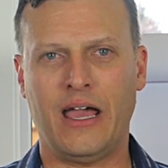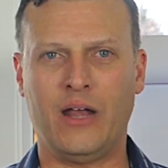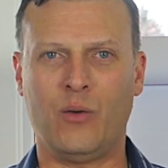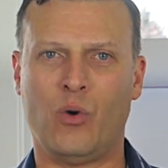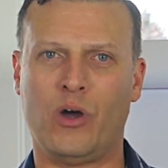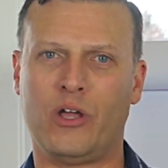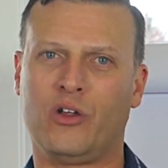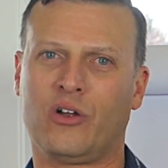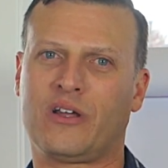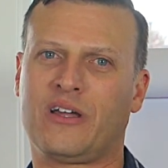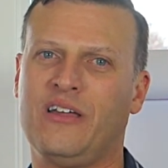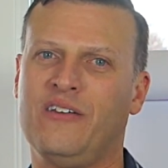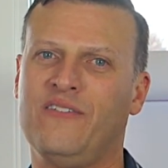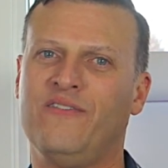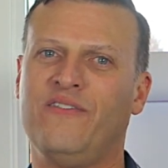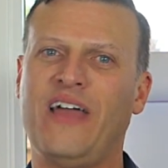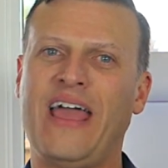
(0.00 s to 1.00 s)
And what you're
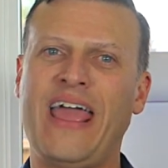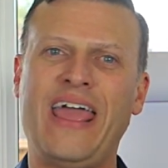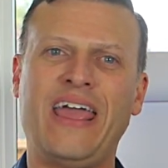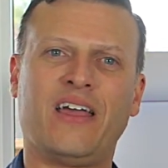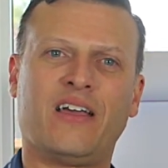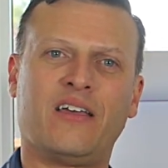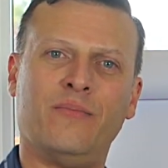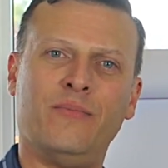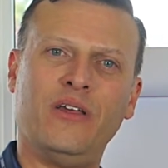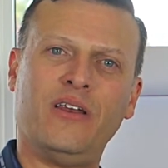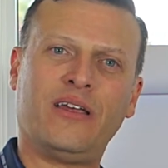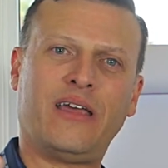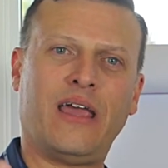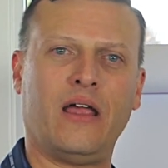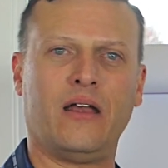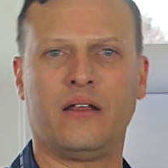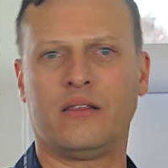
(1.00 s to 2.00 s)

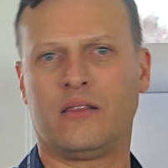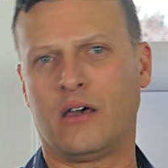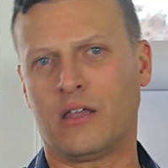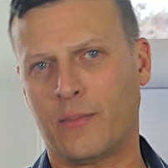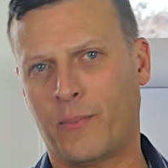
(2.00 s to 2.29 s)
communicating to the